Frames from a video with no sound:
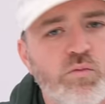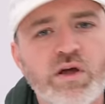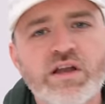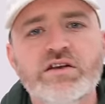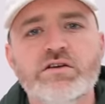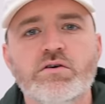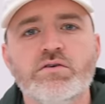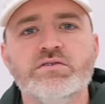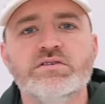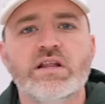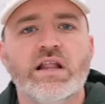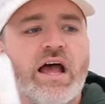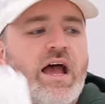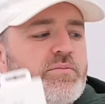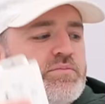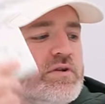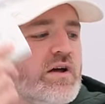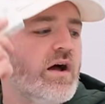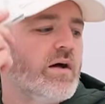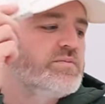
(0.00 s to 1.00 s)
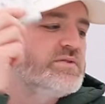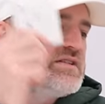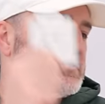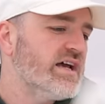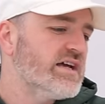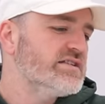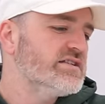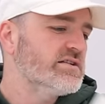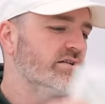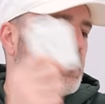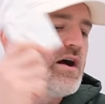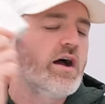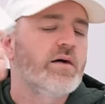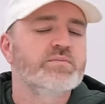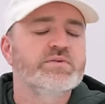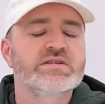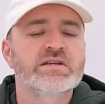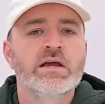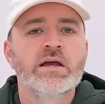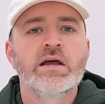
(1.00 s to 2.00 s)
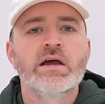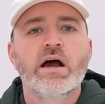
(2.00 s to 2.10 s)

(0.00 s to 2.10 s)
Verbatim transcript: Windows, laptops, desktops,